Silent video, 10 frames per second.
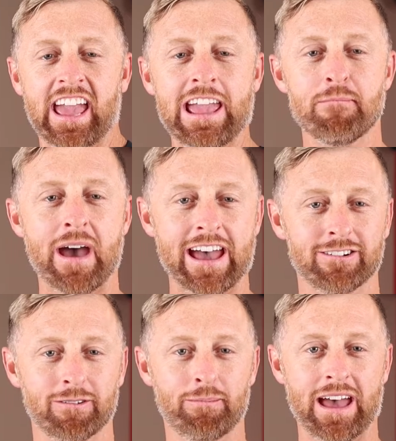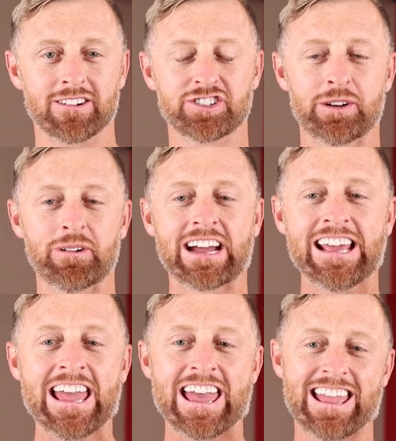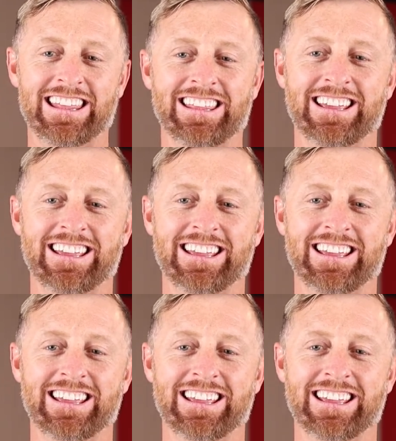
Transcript: game battleship. We got a hit.